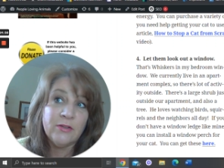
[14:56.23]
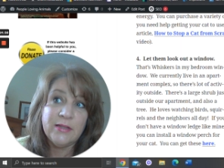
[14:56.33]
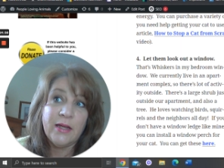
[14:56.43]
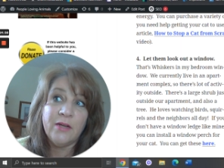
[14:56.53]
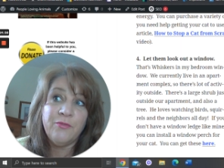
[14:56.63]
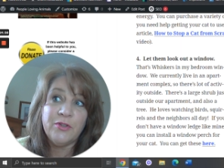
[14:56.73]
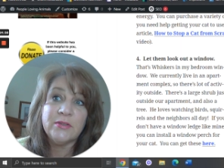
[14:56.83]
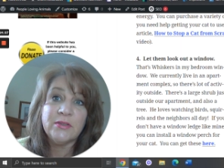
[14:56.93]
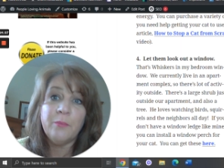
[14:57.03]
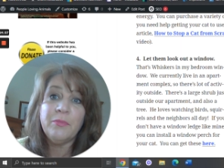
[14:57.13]
outside if
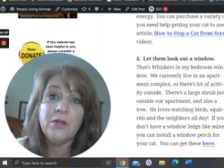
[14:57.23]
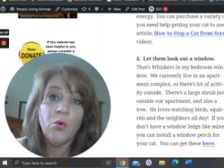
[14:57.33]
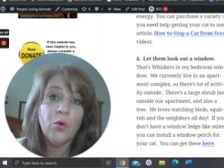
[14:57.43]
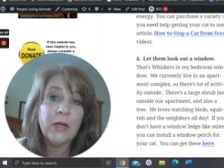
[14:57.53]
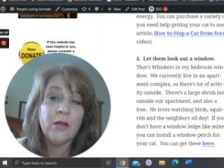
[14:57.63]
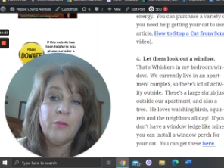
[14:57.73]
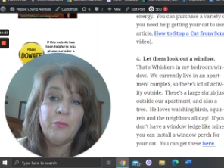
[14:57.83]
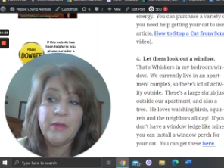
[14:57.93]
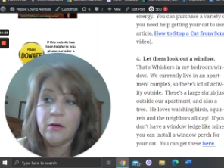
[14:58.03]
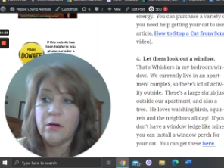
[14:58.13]
there's something going on
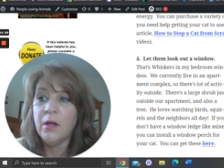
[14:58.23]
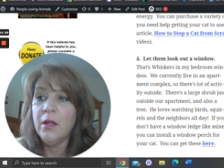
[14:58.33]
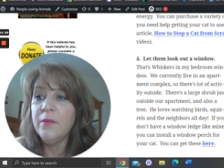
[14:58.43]
out there